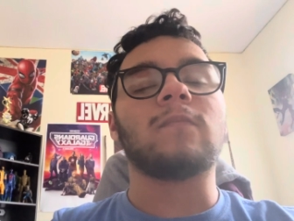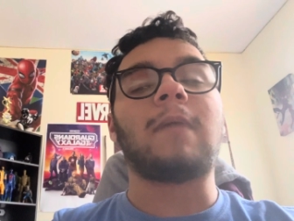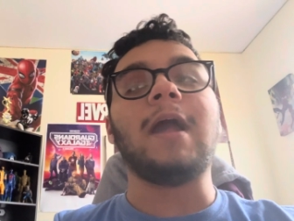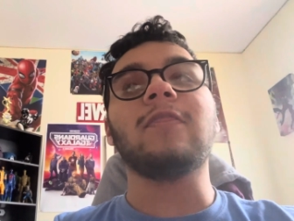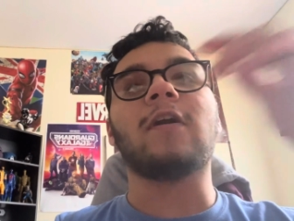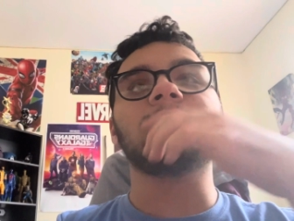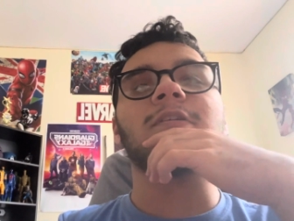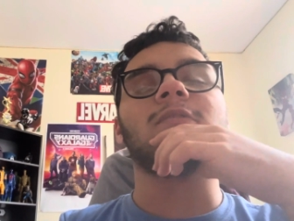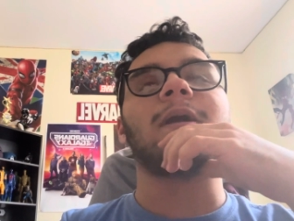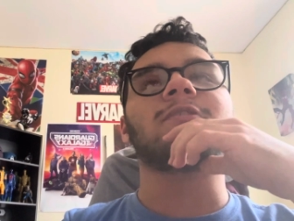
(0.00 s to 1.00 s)
my thoughts
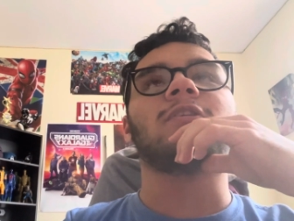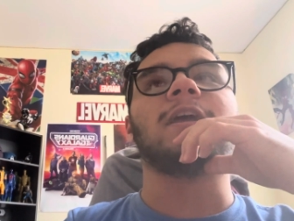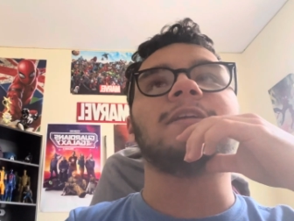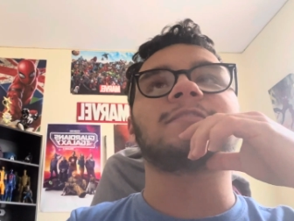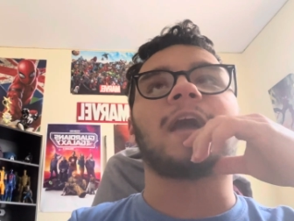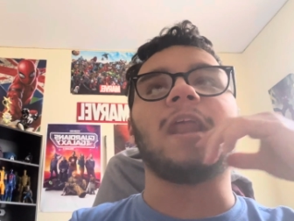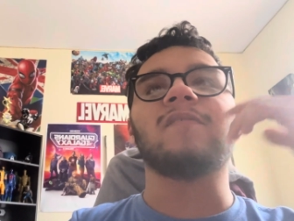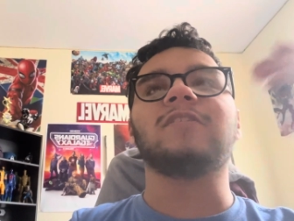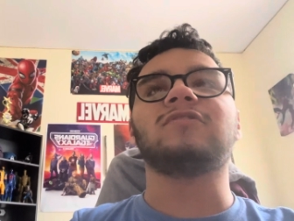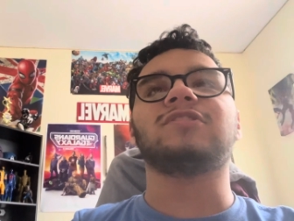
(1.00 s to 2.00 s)
on the director, it's kind
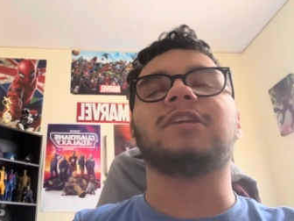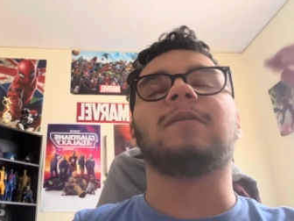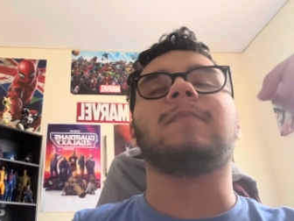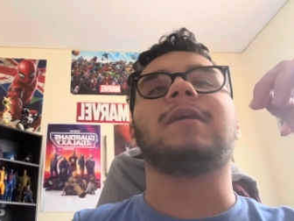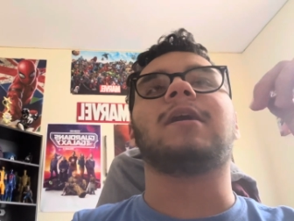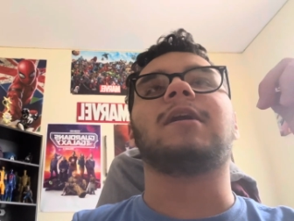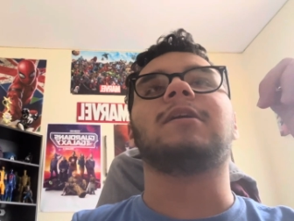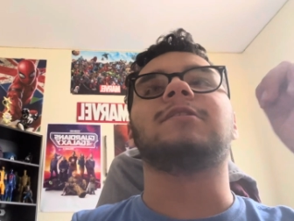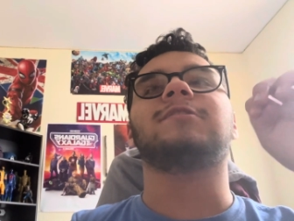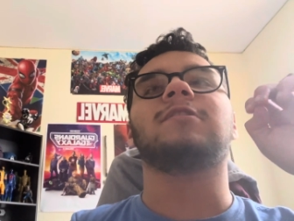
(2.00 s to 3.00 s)
of interesting
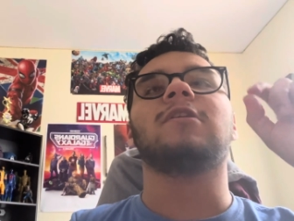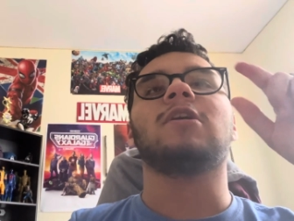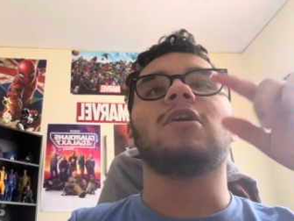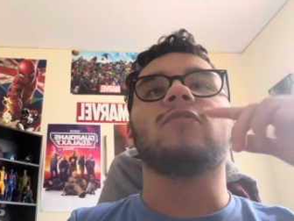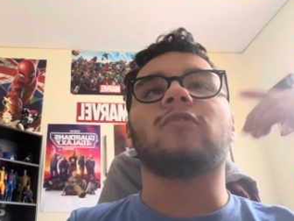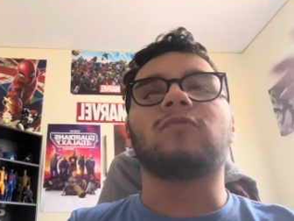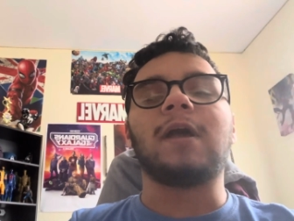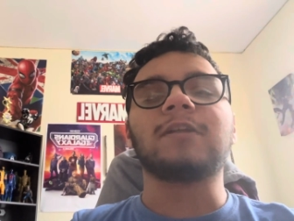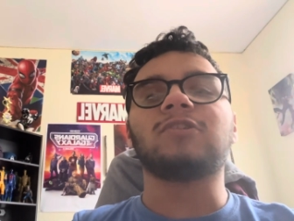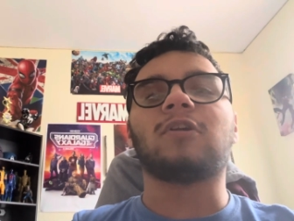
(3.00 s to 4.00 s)
because the
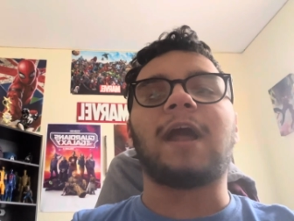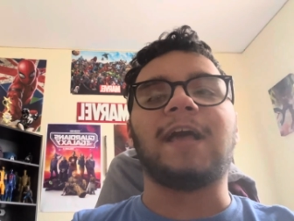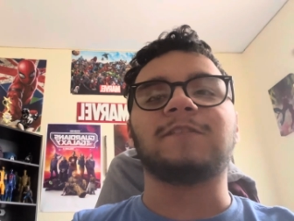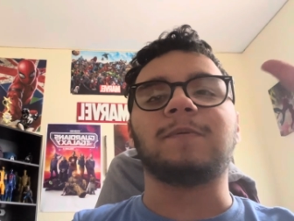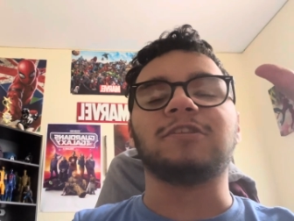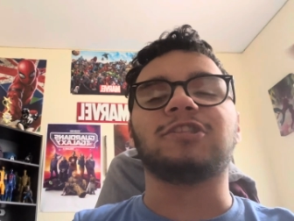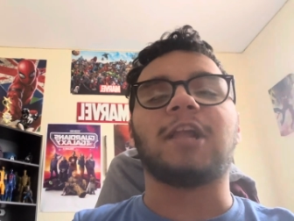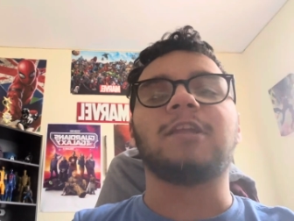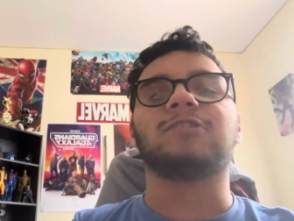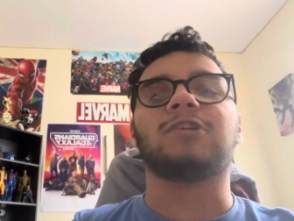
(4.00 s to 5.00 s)
director has been
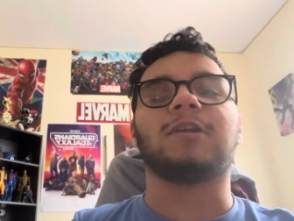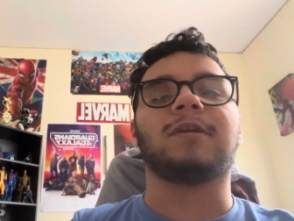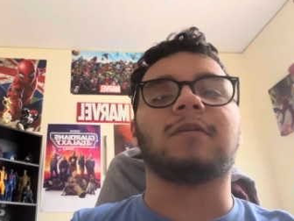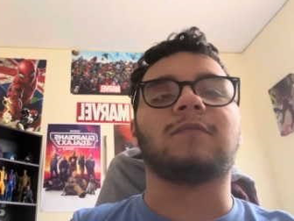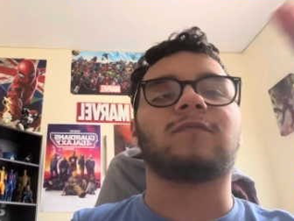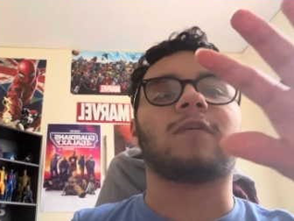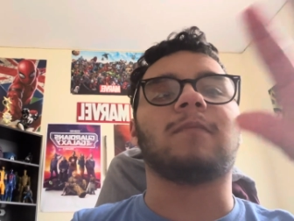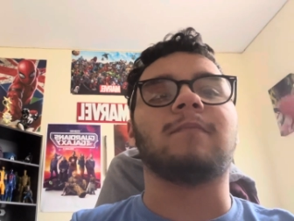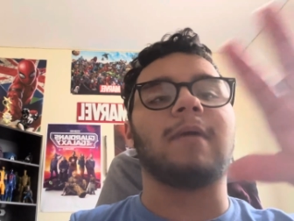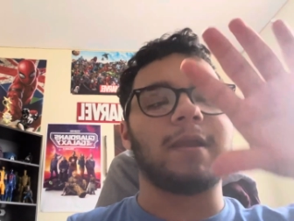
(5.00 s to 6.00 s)
changing
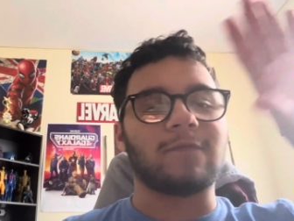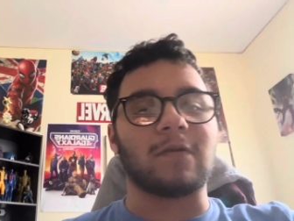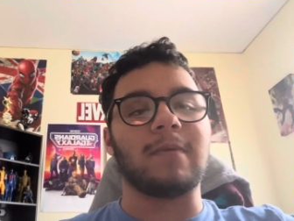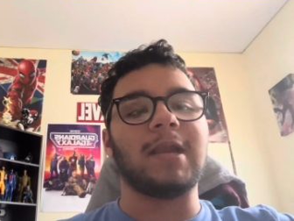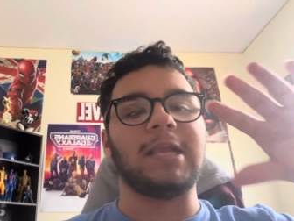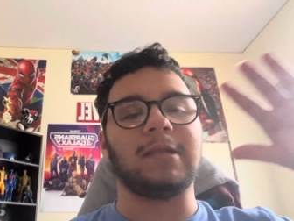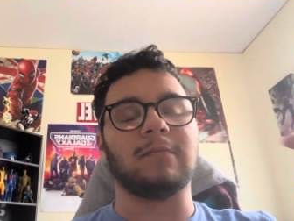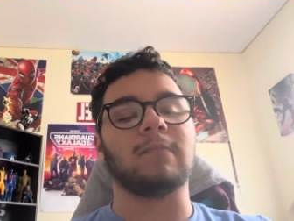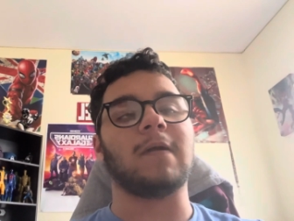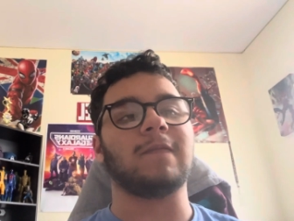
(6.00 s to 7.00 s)
from for many
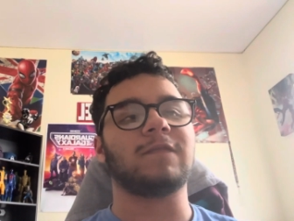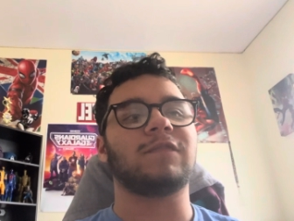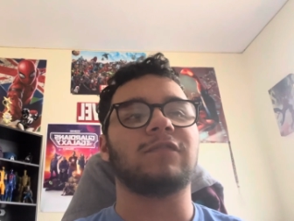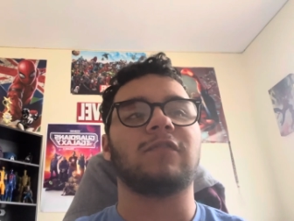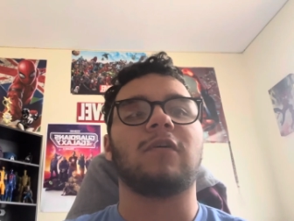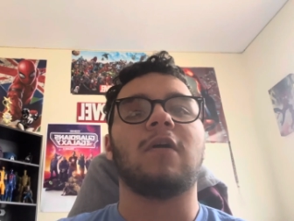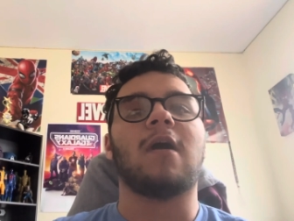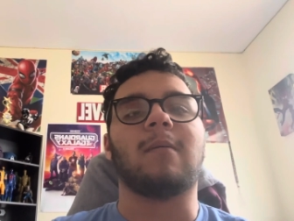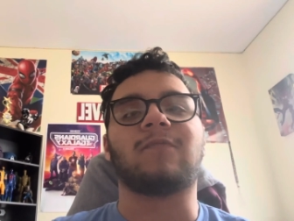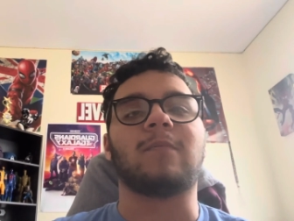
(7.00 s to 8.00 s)
months,
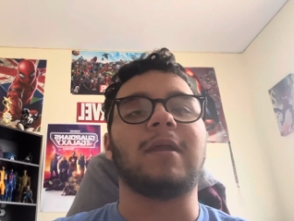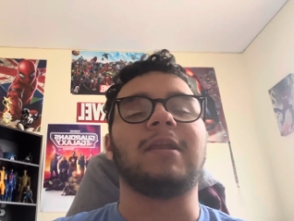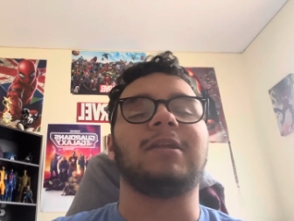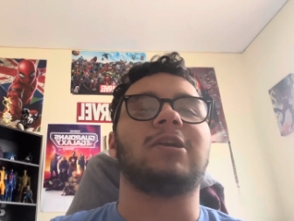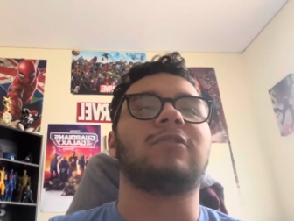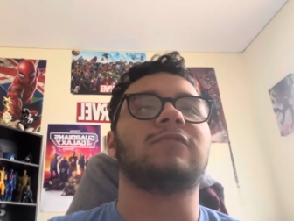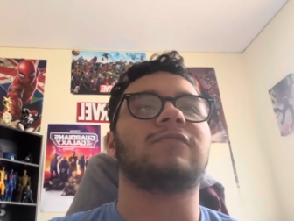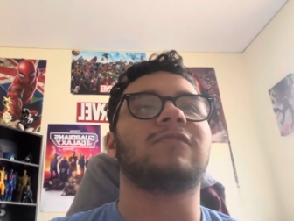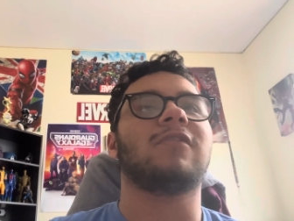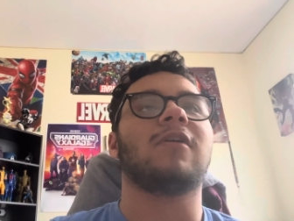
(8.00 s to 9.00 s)
I mean for many
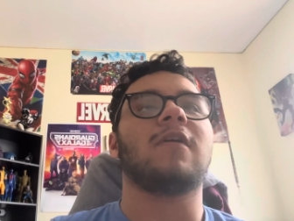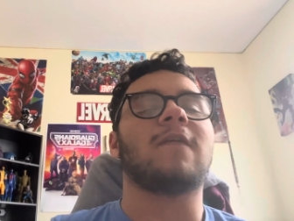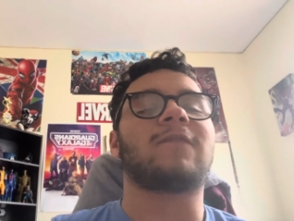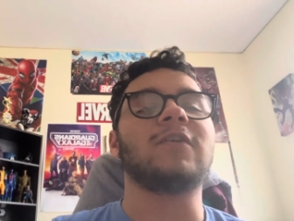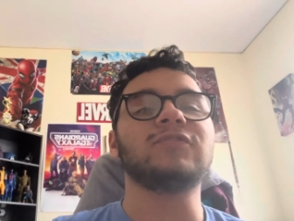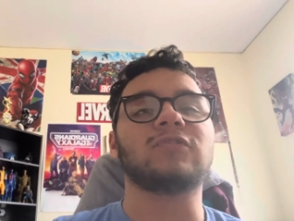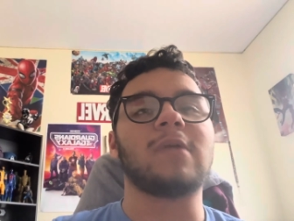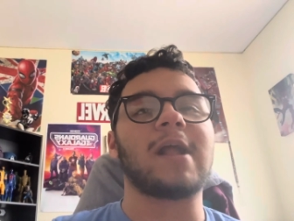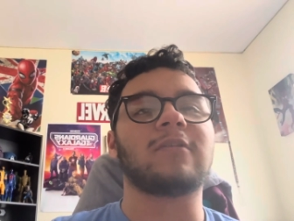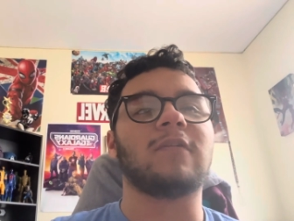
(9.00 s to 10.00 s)
years. The first
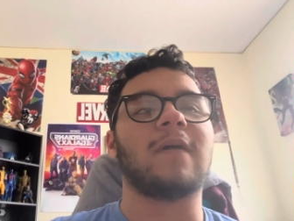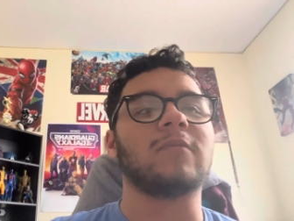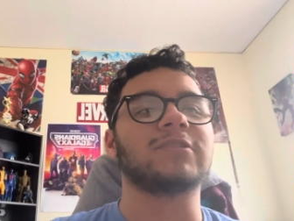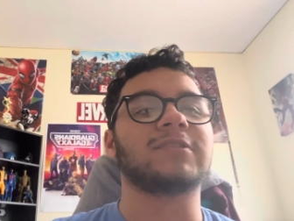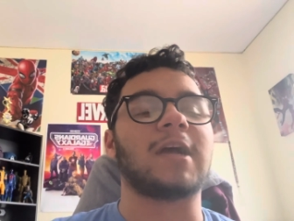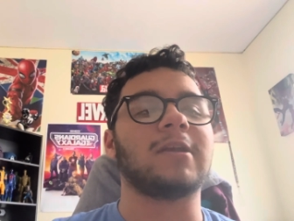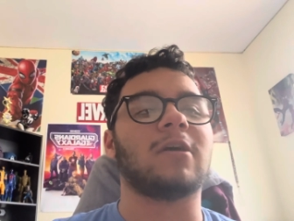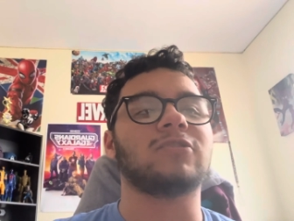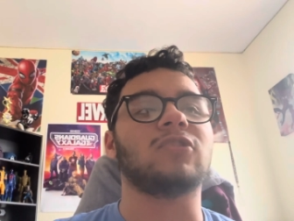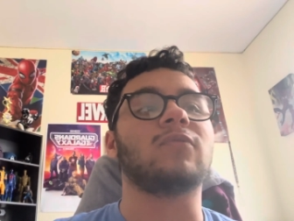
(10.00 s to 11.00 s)
director that was signed
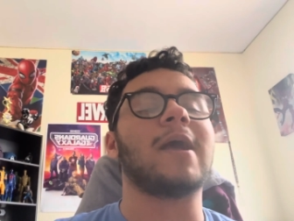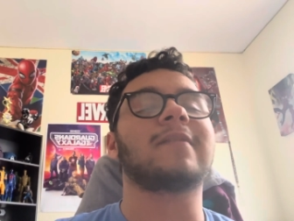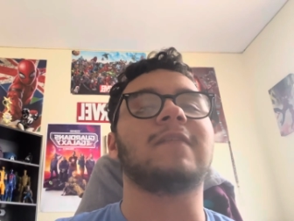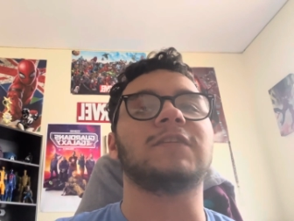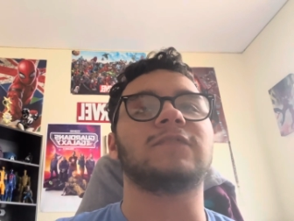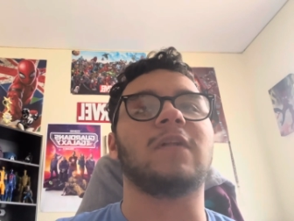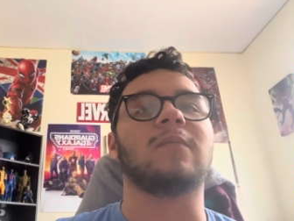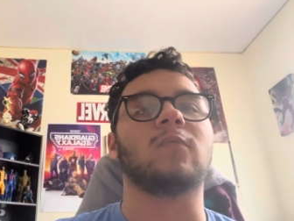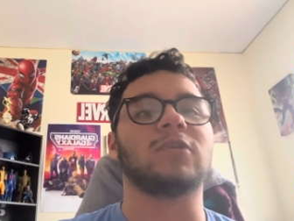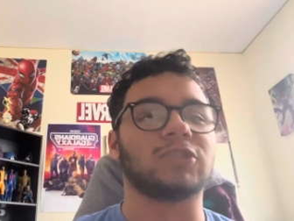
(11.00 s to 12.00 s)
on to direct this
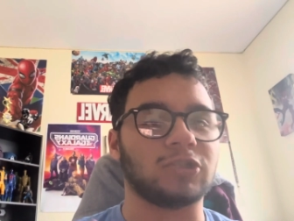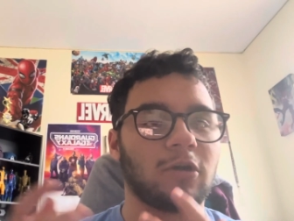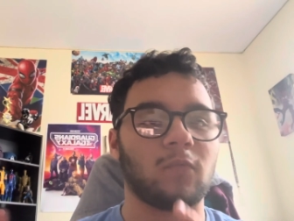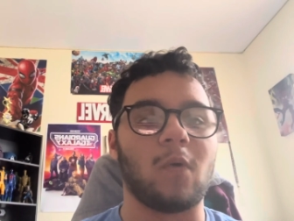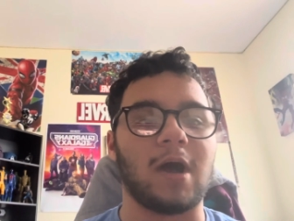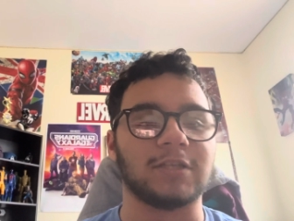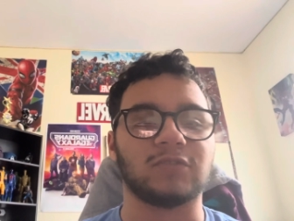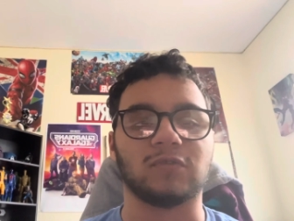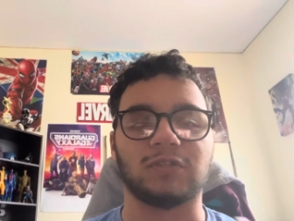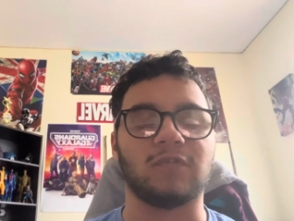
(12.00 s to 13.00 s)
film was John
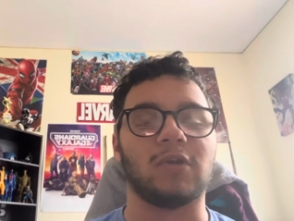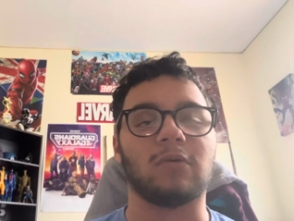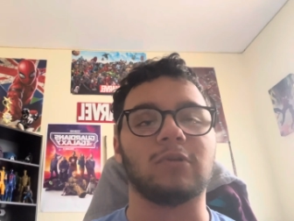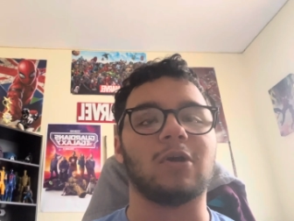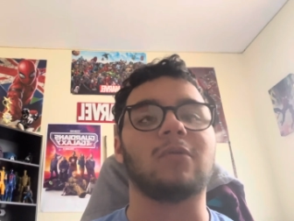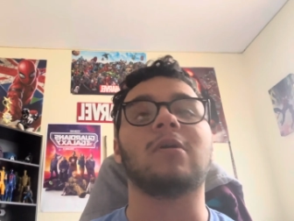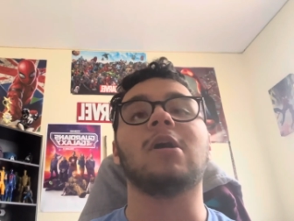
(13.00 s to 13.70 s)
Watts, which, if you don't know,